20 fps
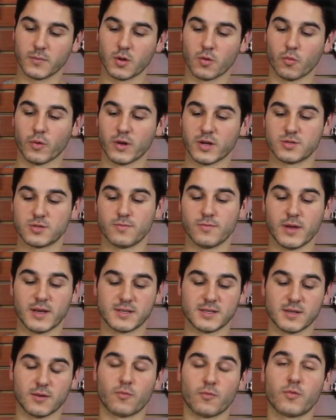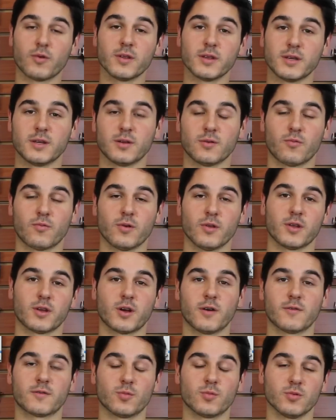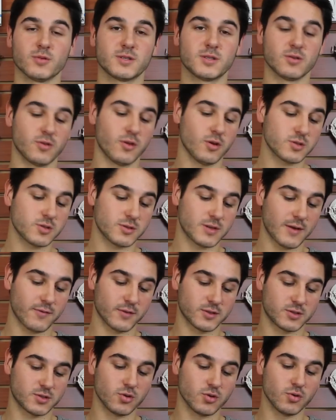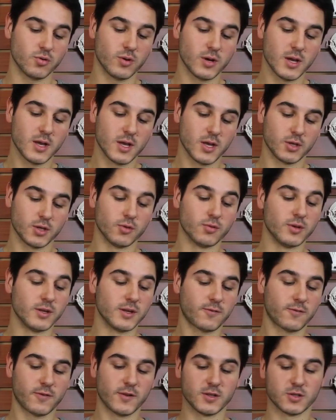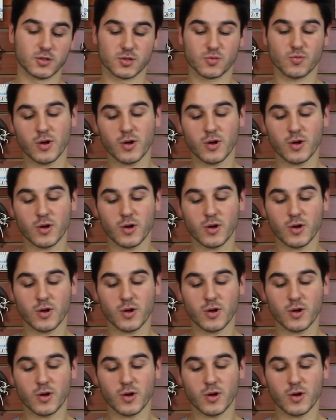which makes it really, really comfortable. So those are definitely two unique features.